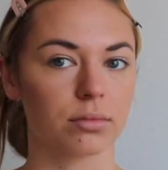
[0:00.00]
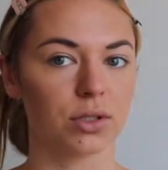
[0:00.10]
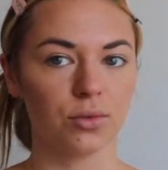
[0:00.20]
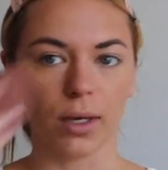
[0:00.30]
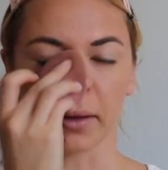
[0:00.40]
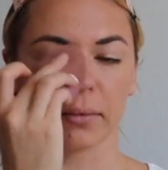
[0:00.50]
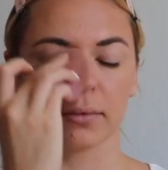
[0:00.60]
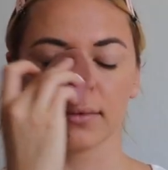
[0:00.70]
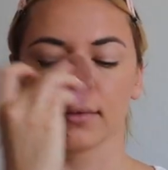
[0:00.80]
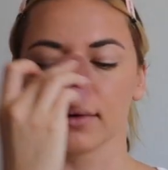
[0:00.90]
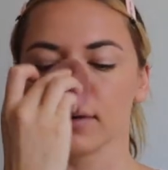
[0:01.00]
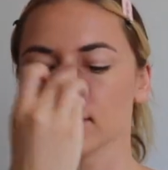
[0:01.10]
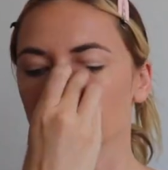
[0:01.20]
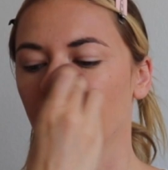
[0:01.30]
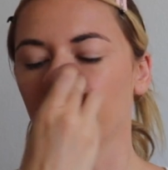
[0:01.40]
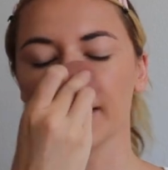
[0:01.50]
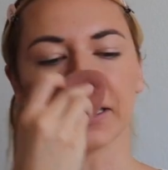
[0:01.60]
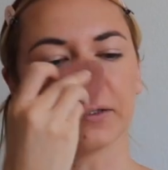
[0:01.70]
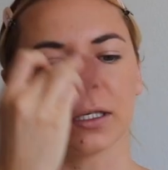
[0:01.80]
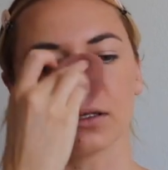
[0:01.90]
Sweet. So now my
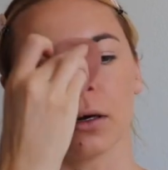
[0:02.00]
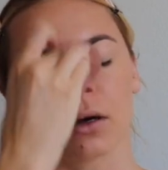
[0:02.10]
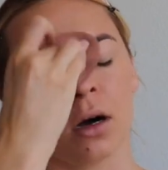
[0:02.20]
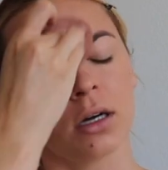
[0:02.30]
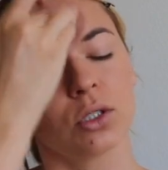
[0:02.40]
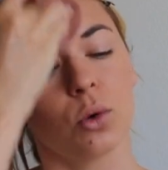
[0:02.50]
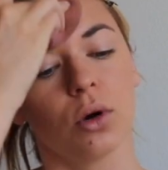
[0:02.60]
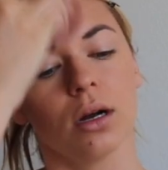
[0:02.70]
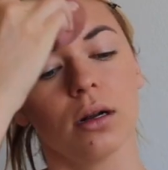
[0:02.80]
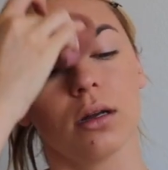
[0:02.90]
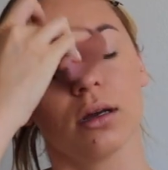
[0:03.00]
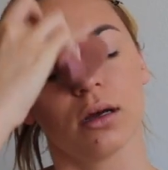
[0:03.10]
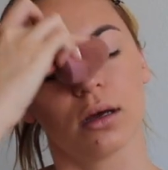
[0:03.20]
nose is all contoured.